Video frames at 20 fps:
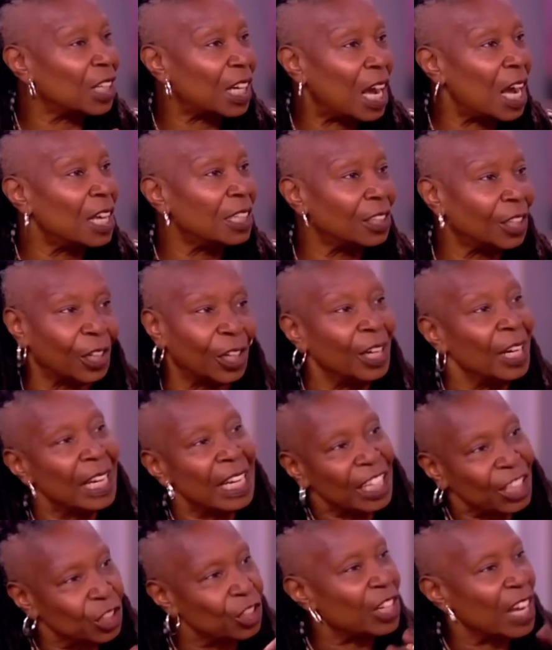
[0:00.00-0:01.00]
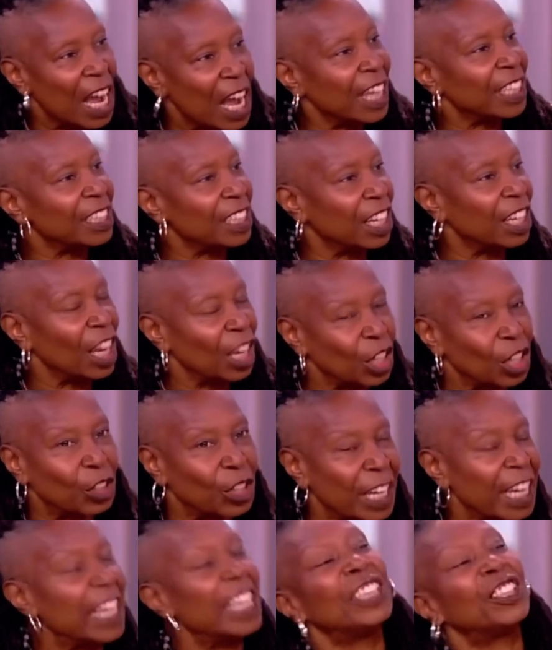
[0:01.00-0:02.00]
of color, you kind of, the
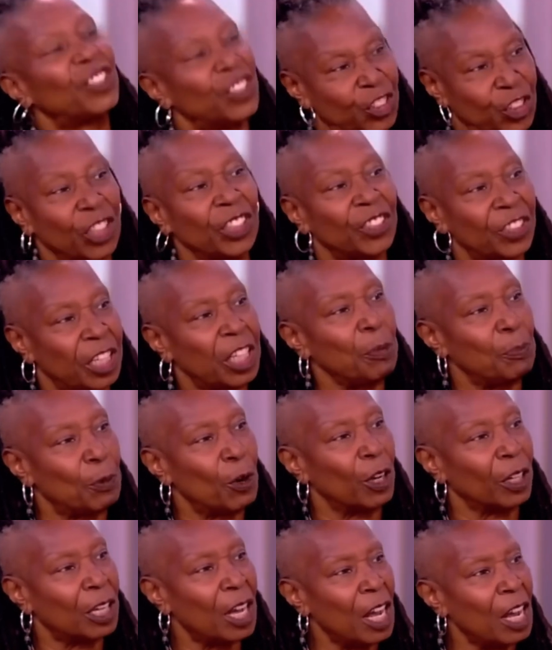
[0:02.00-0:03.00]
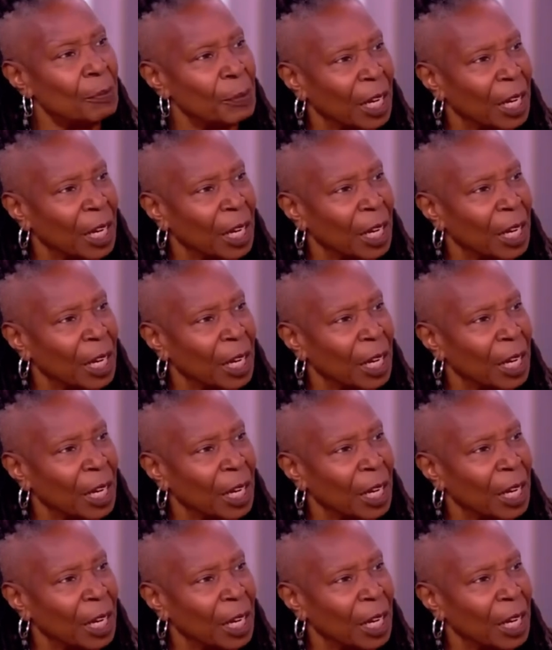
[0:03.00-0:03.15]
hits just keep on coming.